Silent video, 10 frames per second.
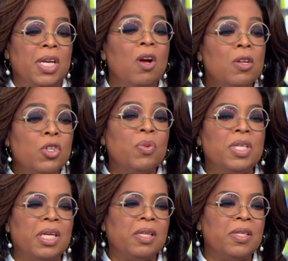and also
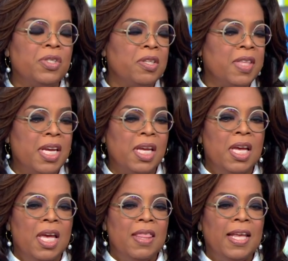ridiculous to think
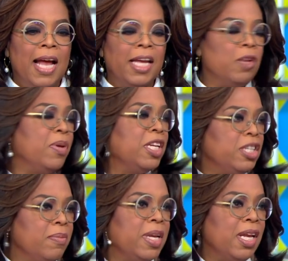that I could be
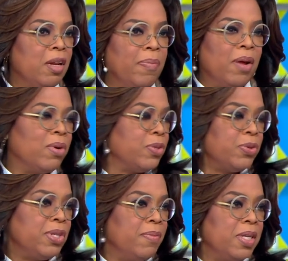intimidated by Russell
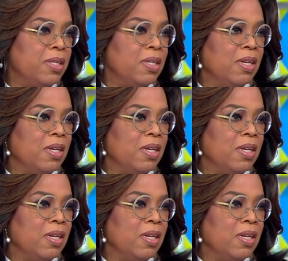Simmons.